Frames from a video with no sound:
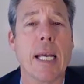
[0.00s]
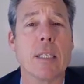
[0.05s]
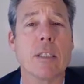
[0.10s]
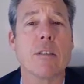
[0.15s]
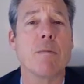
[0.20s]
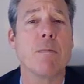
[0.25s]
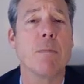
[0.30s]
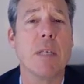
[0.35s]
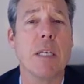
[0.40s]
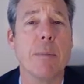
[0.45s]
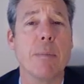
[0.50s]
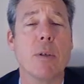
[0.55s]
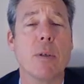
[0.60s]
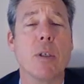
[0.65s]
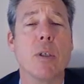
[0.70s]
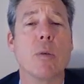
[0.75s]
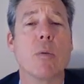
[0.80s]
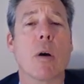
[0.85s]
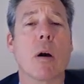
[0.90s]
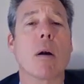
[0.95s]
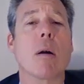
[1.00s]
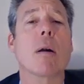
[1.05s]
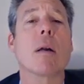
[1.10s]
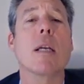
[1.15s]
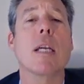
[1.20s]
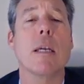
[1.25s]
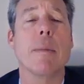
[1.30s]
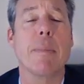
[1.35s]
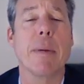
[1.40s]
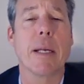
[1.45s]
the hands of people who
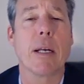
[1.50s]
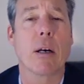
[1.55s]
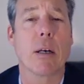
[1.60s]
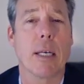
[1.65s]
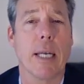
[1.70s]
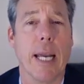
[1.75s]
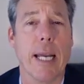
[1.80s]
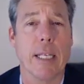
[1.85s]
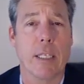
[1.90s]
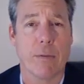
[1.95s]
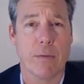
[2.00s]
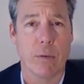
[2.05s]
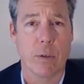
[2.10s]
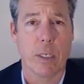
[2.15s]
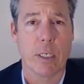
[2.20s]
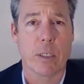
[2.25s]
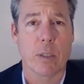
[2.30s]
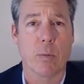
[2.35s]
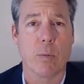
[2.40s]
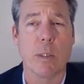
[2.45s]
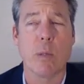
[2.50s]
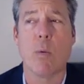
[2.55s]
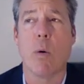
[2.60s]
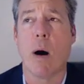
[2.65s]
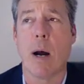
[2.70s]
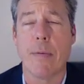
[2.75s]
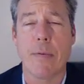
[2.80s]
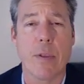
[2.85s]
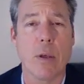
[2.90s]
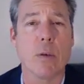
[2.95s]
are keeping our gates for
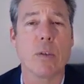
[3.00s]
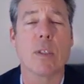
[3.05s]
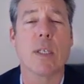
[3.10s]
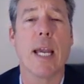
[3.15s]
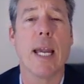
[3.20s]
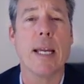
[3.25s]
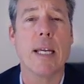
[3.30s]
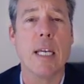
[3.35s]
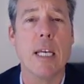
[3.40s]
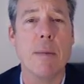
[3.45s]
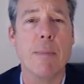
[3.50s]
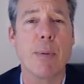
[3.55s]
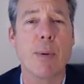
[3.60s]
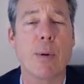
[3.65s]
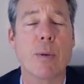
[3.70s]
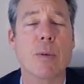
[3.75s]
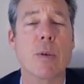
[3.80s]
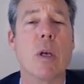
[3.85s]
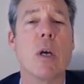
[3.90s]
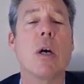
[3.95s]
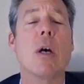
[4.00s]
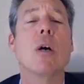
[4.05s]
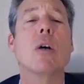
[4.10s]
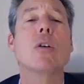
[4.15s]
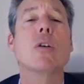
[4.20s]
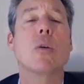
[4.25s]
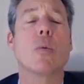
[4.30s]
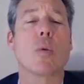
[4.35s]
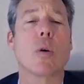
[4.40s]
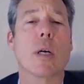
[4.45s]
us. We want those gatekeepers
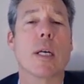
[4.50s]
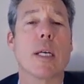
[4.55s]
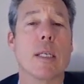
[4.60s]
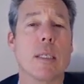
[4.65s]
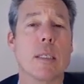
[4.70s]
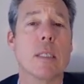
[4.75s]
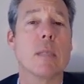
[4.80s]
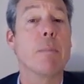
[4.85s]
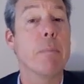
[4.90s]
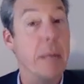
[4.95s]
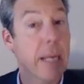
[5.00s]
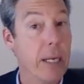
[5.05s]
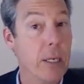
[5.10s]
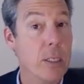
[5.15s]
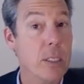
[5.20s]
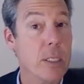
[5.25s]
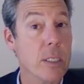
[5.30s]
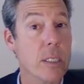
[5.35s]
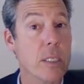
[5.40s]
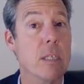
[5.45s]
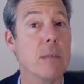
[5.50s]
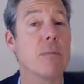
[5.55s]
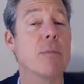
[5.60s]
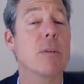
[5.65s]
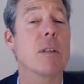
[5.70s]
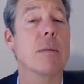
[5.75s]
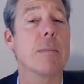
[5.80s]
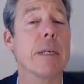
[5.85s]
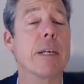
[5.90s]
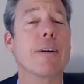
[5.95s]
to work in a bigger
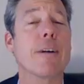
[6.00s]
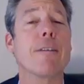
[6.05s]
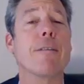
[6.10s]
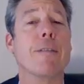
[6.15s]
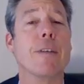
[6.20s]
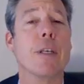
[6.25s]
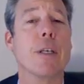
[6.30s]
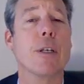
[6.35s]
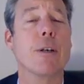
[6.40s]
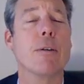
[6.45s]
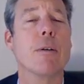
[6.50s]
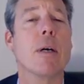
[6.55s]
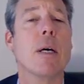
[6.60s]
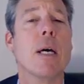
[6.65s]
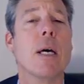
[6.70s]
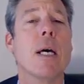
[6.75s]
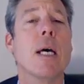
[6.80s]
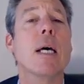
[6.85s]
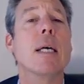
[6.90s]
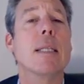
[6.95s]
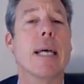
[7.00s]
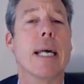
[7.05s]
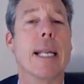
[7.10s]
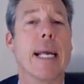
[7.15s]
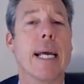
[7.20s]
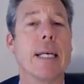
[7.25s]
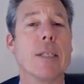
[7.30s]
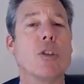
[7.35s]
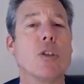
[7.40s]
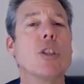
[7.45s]
system with a bigger view
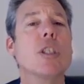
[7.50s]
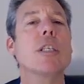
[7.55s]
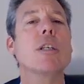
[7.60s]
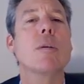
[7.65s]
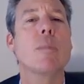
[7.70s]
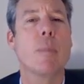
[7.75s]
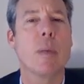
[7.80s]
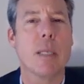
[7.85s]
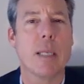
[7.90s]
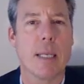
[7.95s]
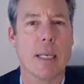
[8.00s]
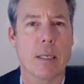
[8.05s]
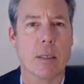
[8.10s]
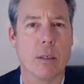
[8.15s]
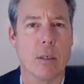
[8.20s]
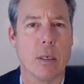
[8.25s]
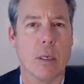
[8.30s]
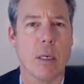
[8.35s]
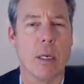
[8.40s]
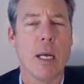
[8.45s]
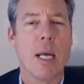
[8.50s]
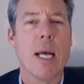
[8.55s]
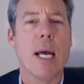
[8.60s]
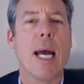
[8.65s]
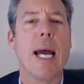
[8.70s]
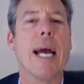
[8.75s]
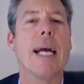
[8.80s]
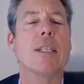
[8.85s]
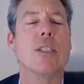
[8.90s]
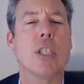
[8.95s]
that has
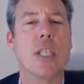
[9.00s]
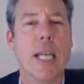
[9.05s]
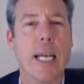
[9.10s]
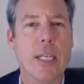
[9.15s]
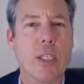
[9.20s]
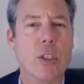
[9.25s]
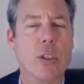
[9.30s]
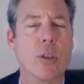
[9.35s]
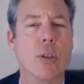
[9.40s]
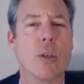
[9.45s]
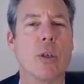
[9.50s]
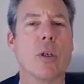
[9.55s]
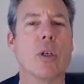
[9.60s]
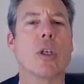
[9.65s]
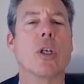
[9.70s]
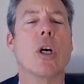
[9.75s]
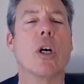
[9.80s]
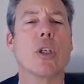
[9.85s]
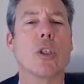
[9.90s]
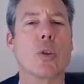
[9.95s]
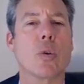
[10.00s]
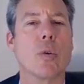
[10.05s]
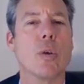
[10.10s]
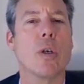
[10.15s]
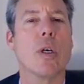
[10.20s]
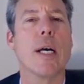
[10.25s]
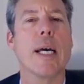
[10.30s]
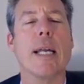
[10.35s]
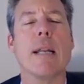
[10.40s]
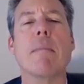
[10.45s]
geopolitical, educational,
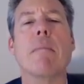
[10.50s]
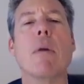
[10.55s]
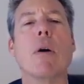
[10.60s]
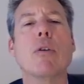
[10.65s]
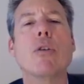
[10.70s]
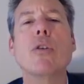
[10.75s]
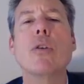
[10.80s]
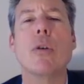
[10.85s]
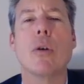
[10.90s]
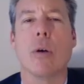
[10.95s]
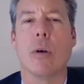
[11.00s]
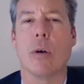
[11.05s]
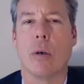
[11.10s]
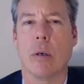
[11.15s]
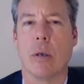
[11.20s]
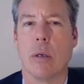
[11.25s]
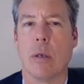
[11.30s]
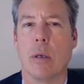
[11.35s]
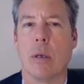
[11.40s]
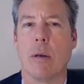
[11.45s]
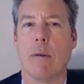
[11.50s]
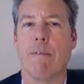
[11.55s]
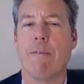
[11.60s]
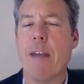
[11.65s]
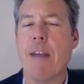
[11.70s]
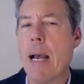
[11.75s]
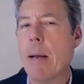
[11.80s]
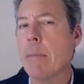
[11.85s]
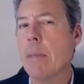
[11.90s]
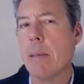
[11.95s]
cultural, and emotional,
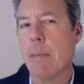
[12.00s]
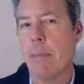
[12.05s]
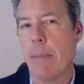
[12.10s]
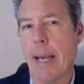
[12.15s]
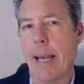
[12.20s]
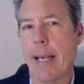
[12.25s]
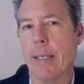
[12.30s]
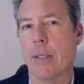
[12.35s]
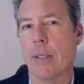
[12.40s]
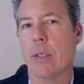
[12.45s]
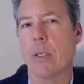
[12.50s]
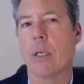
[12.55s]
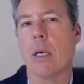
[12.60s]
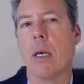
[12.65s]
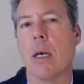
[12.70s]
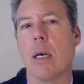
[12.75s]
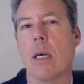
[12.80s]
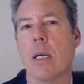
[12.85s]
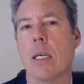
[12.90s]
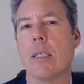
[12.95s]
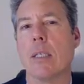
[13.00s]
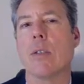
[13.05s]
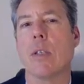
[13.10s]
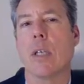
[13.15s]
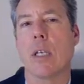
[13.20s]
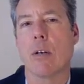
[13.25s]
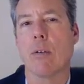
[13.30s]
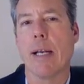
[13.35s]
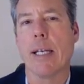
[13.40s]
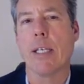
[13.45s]
family-based
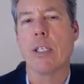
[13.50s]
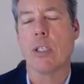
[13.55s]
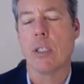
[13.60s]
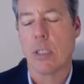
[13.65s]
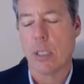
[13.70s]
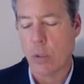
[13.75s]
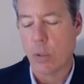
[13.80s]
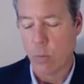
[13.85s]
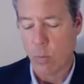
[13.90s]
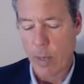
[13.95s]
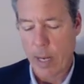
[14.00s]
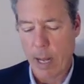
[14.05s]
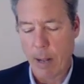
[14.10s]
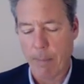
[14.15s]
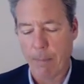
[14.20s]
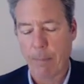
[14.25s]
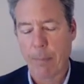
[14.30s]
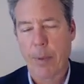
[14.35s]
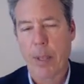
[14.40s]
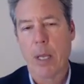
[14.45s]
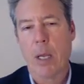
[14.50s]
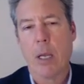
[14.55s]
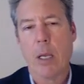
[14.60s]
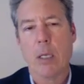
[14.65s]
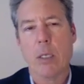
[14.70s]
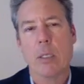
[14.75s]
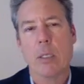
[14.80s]
considerations as well.